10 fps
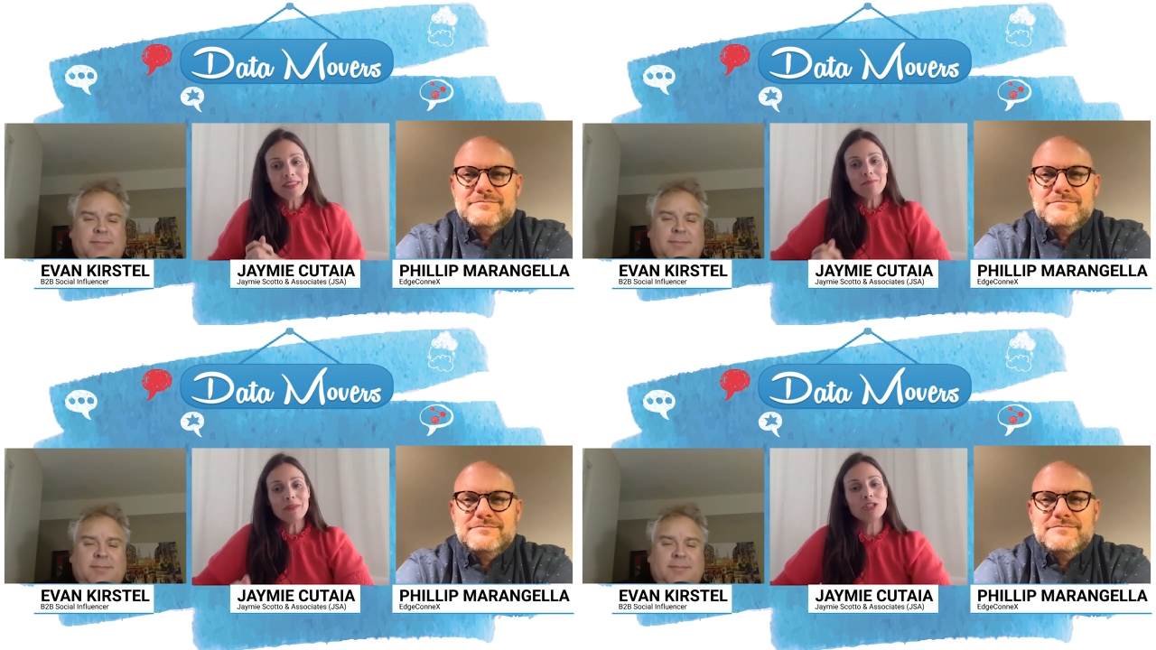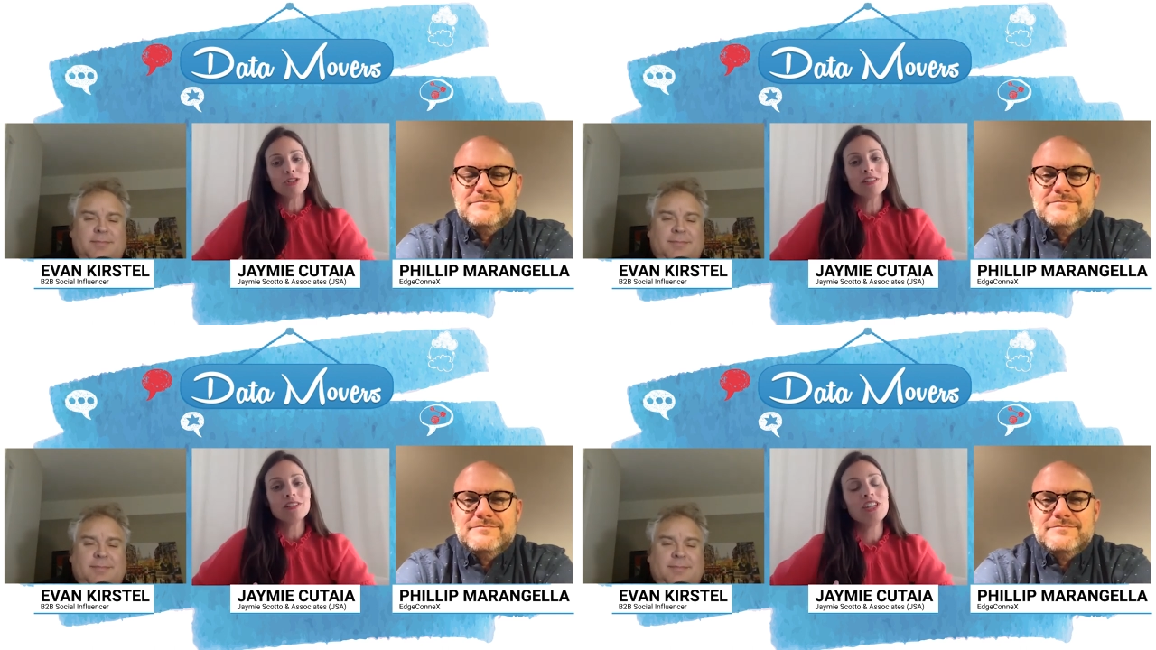Speaker 1: be
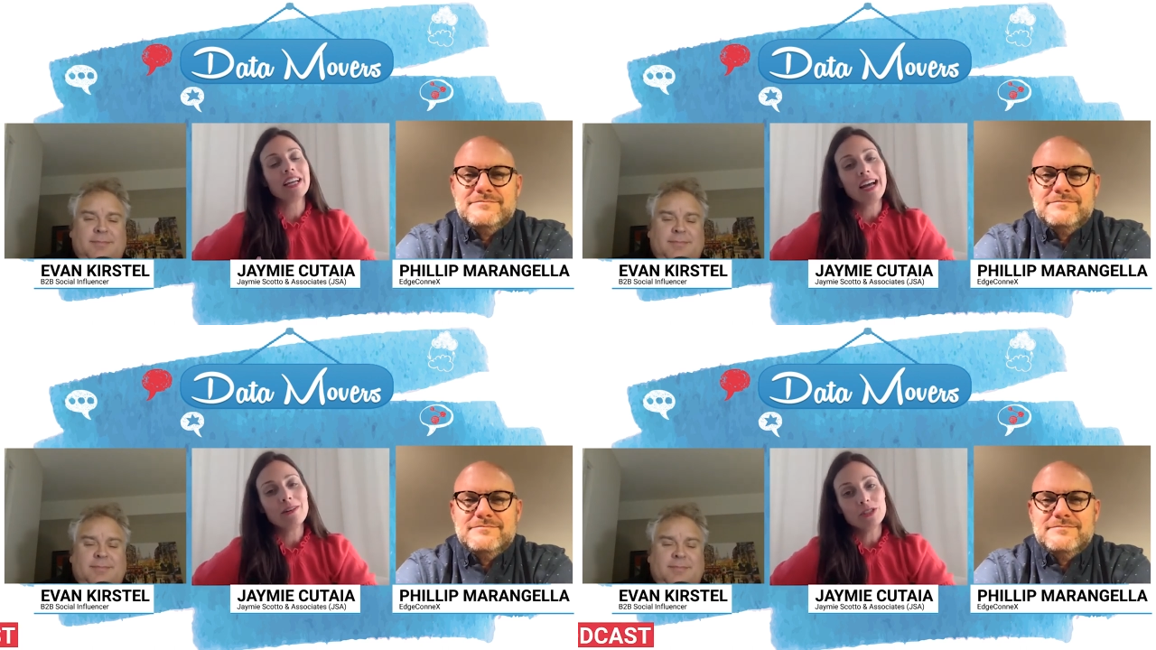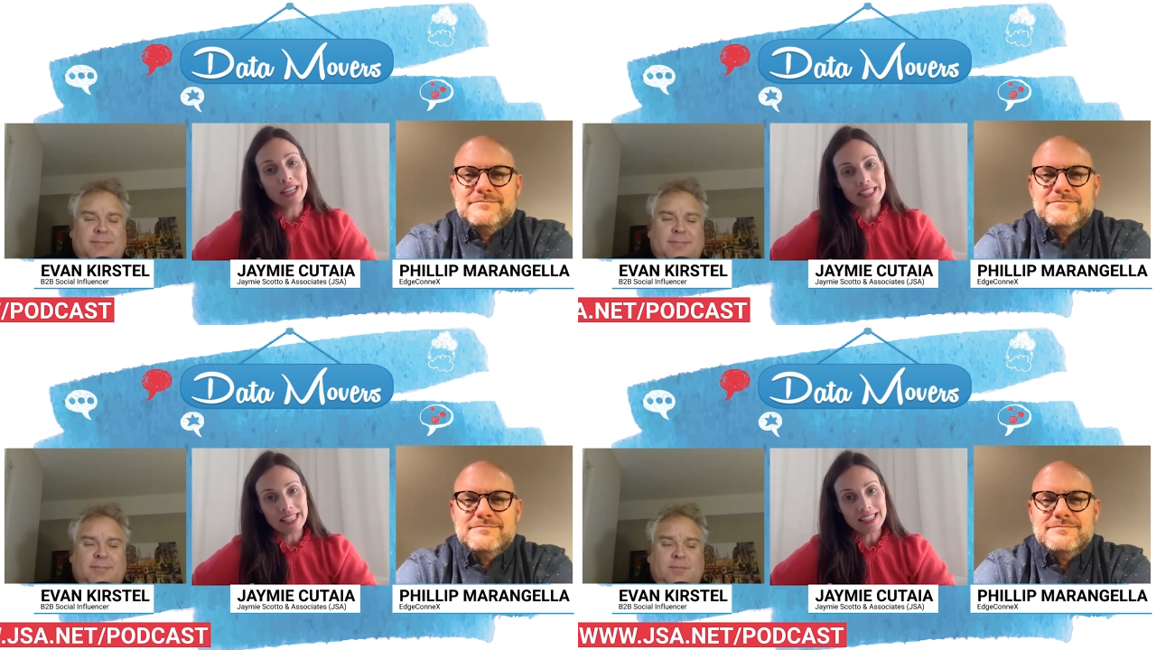sure to check out
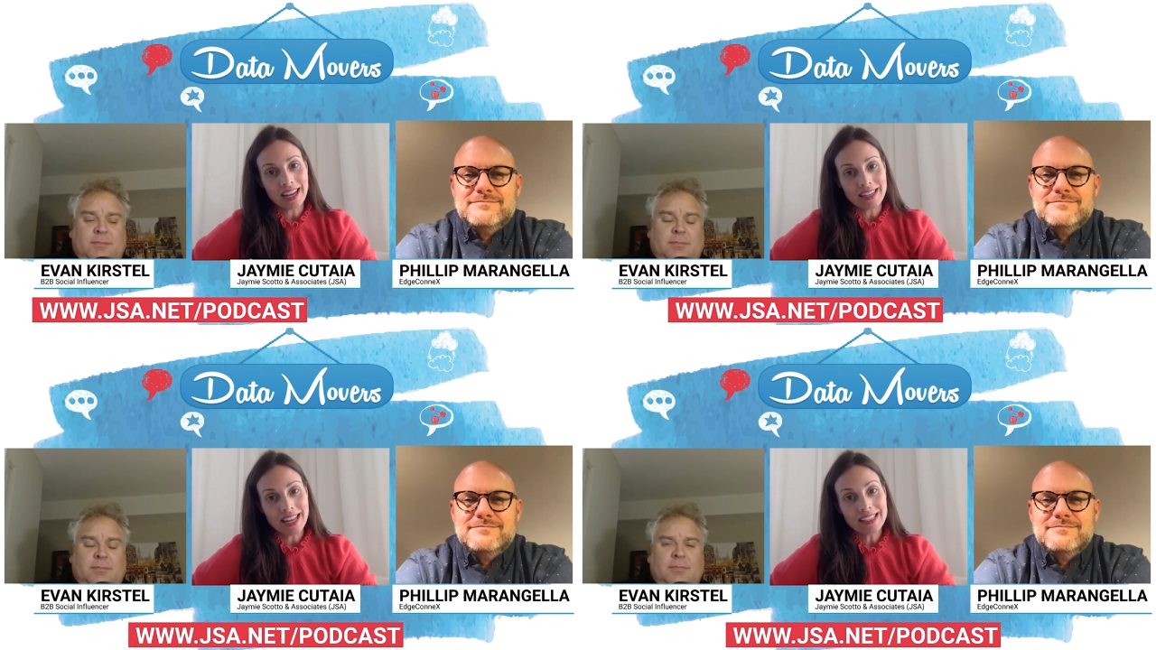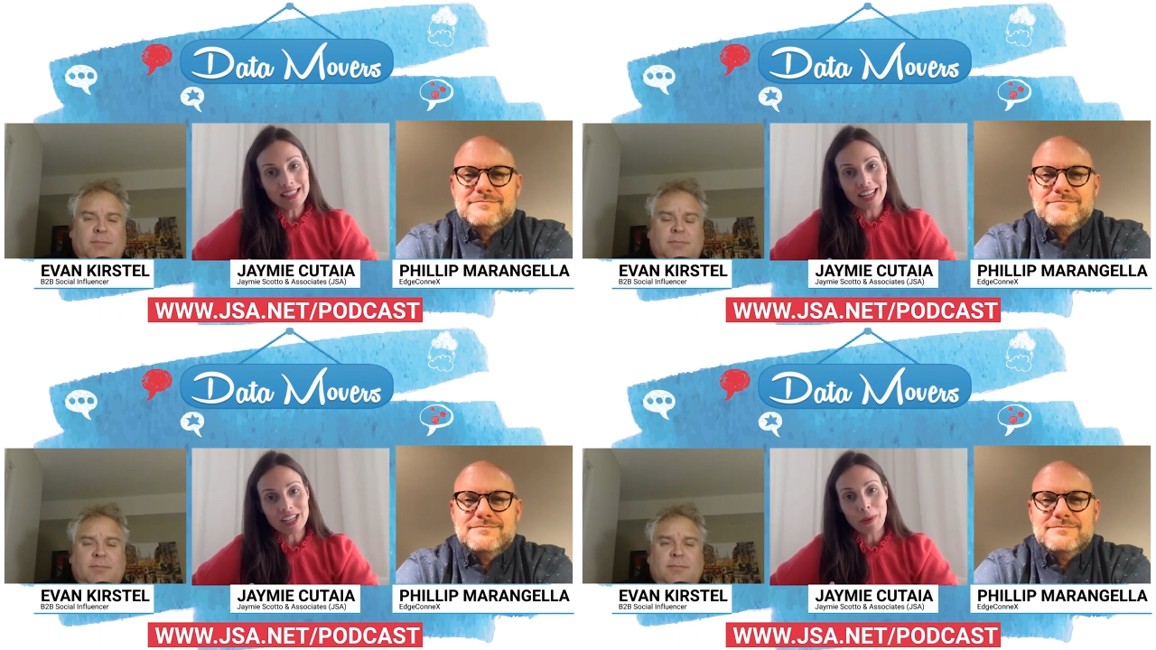
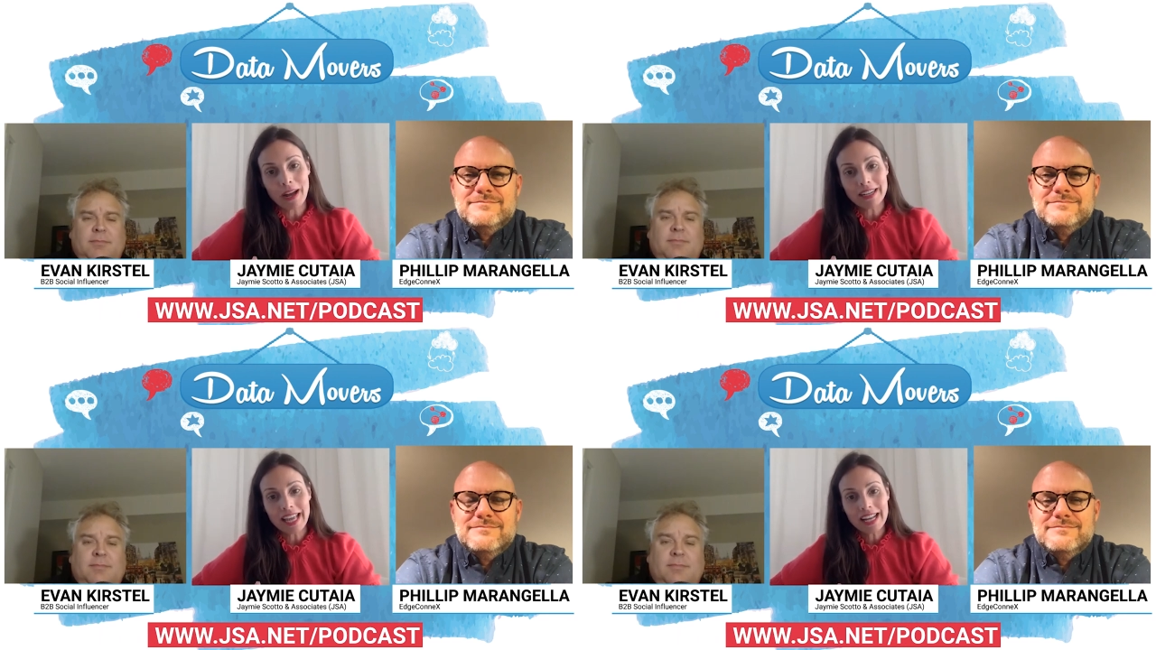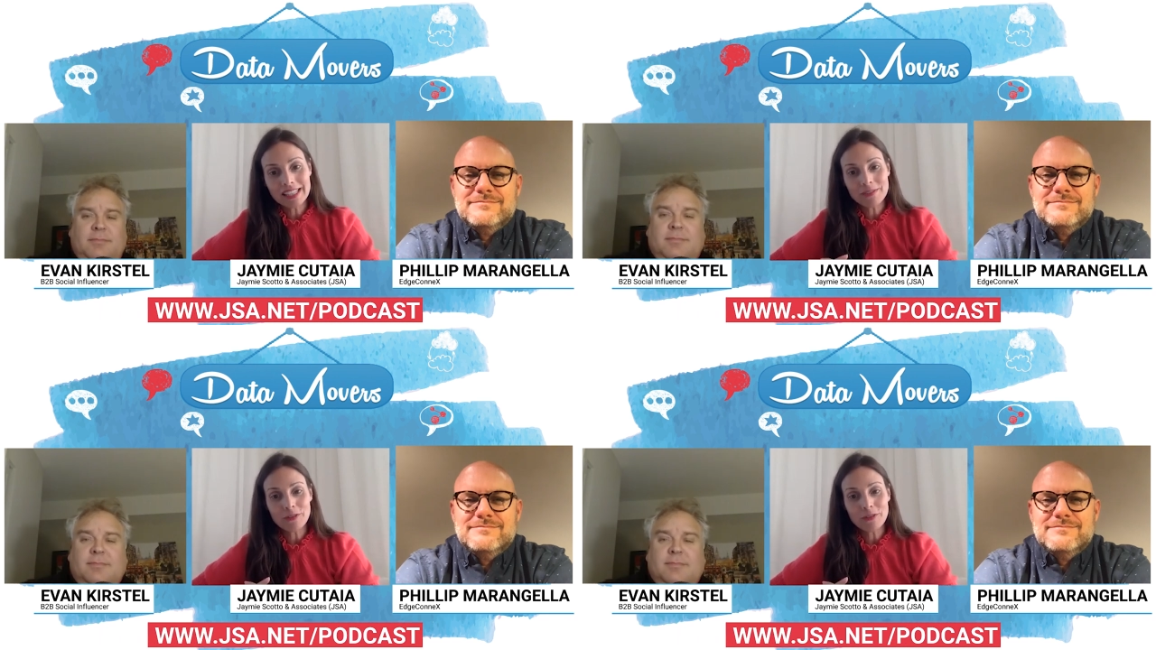jsa.net/podcasts